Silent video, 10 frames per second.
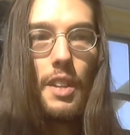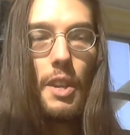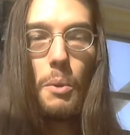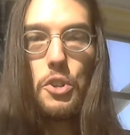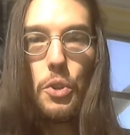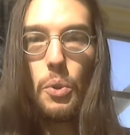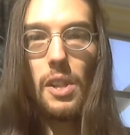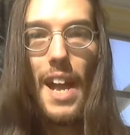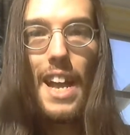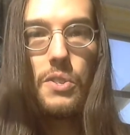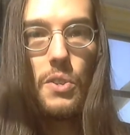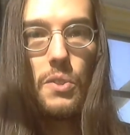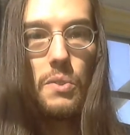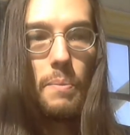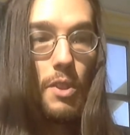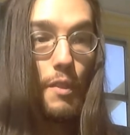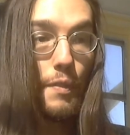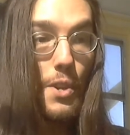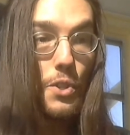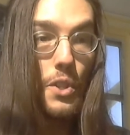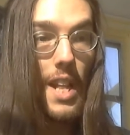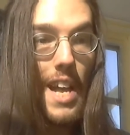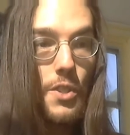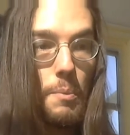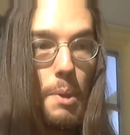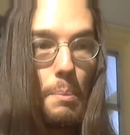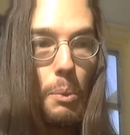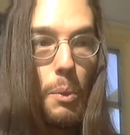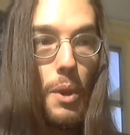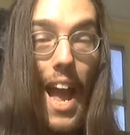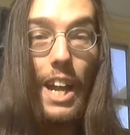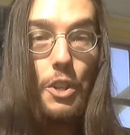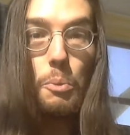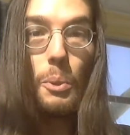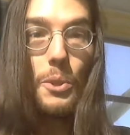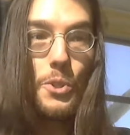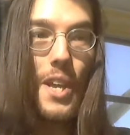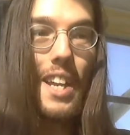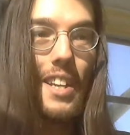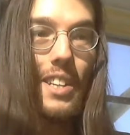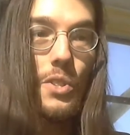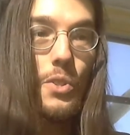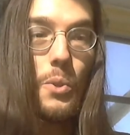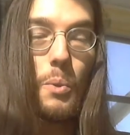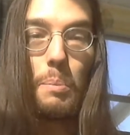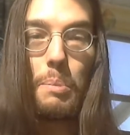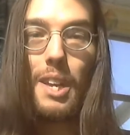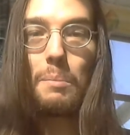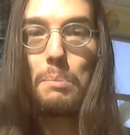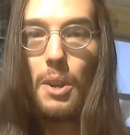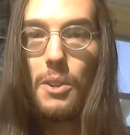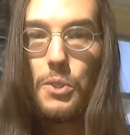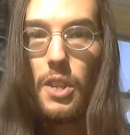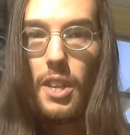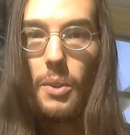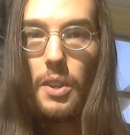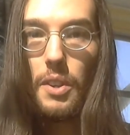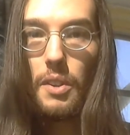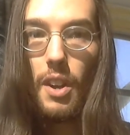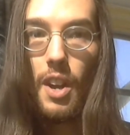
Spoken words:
there were two classes. The first class of people were actual Satanists who were being persecuted